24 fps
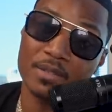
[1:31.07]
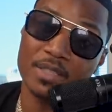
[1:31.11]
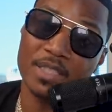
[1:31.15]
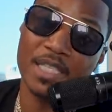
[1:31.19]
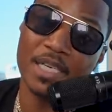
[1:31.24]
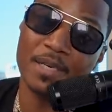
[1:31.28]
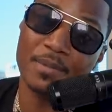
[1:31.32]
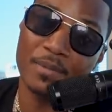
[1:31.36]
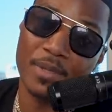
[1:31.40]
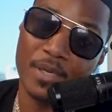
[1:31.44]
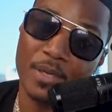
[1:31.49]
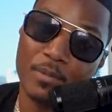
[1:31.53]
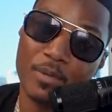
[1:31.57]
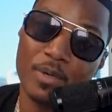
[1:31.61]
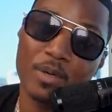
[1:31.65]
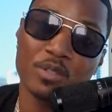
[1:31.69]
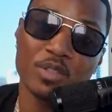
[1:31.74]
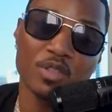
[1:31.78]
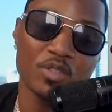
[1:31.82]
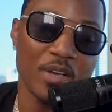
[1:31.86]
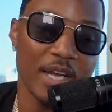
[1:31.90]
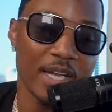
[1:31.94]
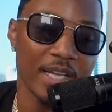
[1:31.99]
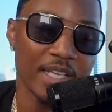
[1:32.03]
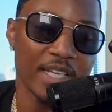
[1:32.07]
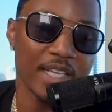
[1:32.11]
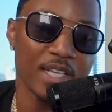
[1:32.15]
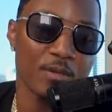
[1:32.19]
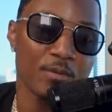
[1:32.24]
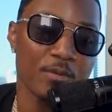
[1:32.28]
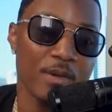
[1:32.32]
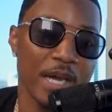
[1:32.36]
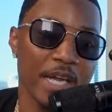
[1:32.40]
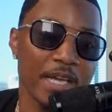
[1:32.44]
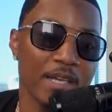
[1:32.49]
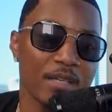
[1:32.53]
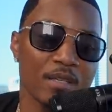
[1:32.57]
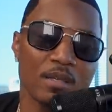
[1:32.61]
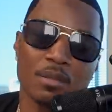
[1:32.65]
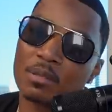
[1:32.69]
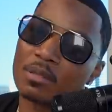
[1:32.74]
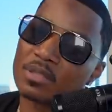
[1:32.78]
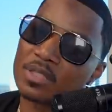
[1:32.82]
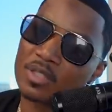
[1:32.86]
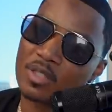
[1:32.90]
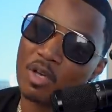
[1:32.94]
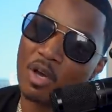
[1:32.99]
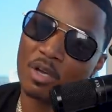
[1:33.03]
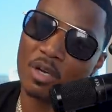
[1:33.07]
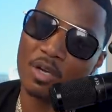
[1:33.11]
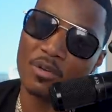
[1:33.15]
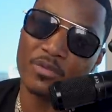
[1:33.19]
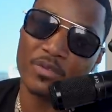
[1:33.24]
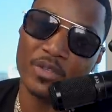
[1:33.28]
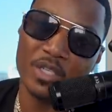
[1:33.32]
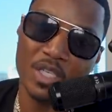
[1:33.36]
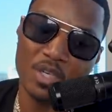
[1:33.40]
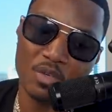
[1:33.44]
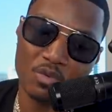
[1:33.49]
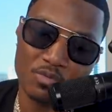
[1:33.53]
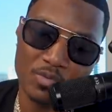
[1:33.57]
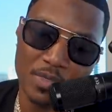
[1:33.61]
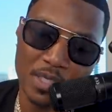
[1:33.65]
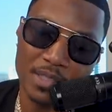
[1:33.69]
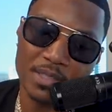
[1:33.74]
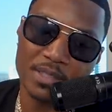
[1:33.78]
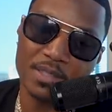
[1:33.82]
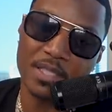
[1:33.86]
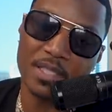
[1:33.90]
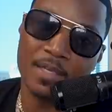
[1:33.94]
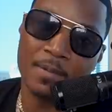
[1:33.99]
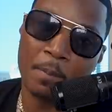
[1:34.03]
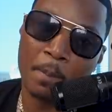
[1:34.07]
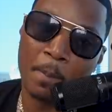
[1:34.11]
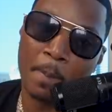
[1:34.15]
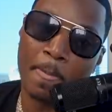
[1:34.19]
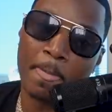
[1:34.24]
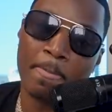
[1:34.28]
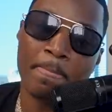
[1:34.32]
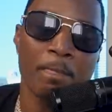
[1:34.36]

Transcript: You know what I mean? We're gonna try to get it right. We're gonna start off a little rusty,